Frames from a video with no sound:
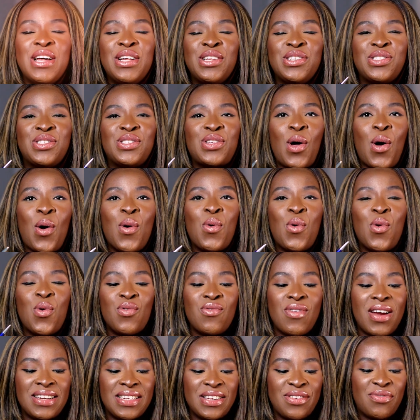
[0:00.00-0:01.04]
So
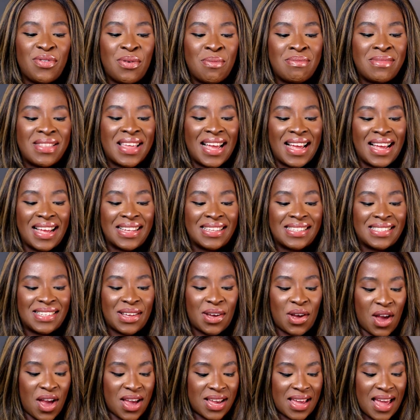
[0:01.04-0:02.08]
already from this,
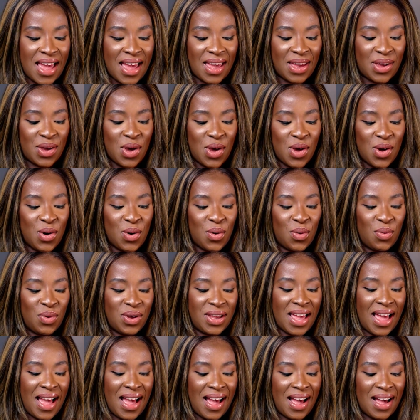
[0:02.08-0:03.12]
okay,
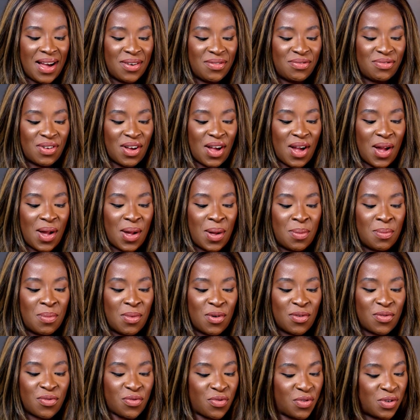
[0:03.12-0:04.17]
we have
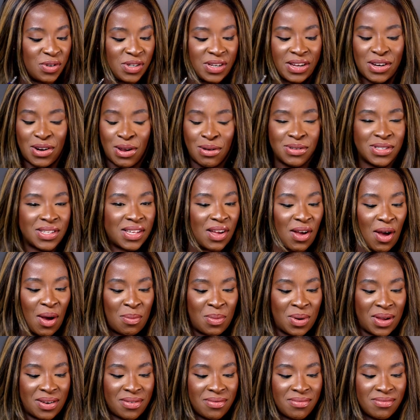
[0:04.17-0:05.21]
fruity notes in
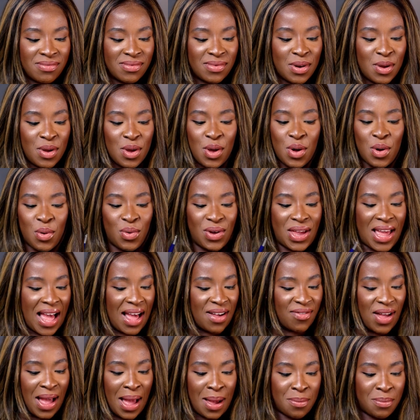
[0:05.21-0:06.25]
common, we
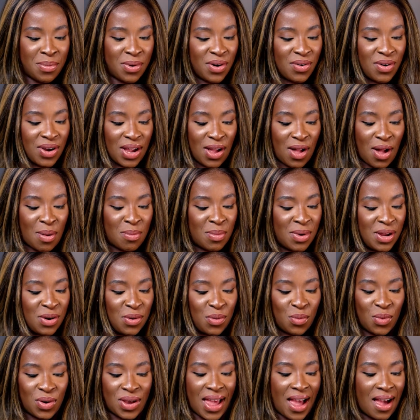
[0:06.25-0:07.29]
have amber in
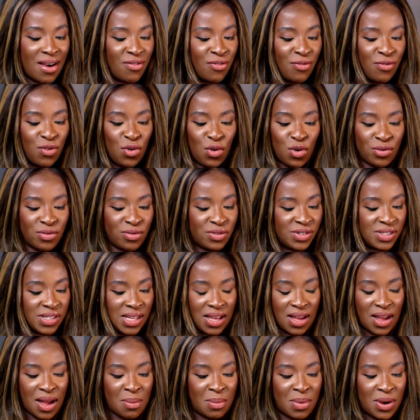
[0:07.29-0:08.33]
common, we have florals
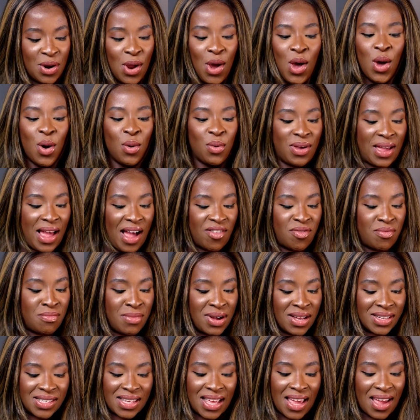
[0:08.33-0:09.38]
in common, we have
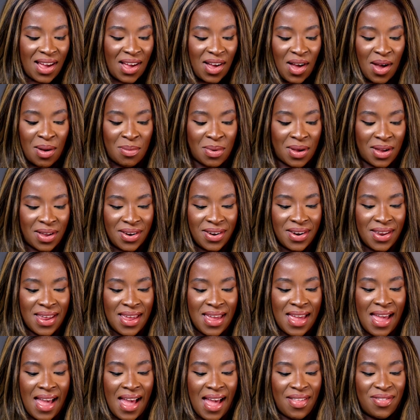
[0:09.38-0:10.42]
musk in common,
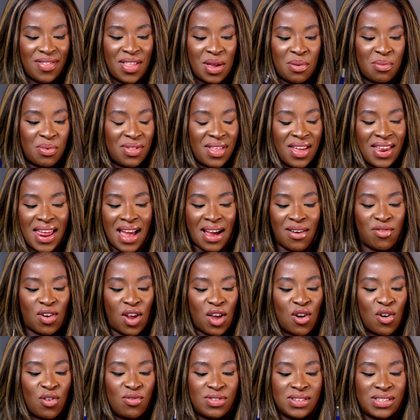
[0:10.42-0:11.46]
and then we have
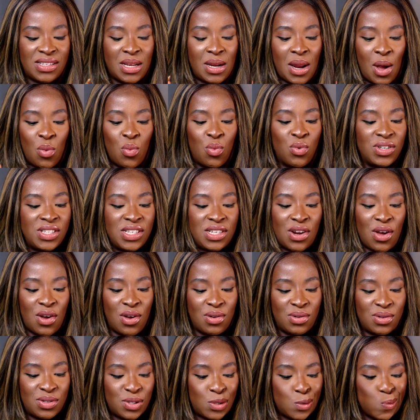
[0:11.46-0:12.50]
like obviously like woody
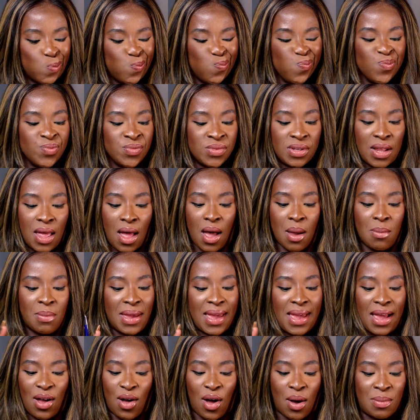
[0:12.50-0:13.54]
notes
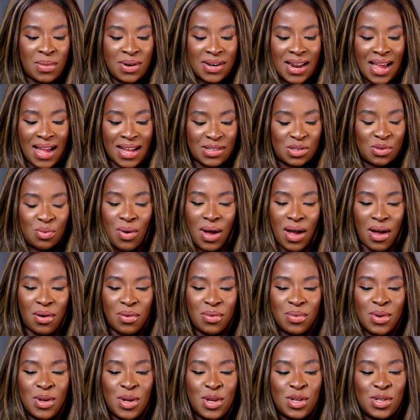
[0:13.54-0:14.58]
in common as
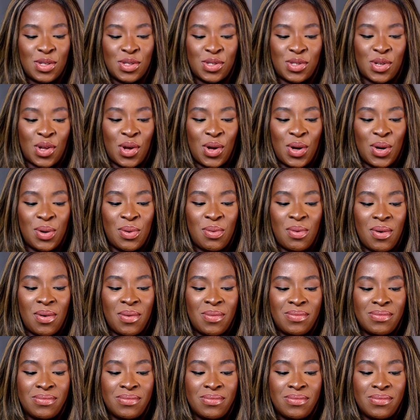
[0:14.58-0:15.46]
well. So,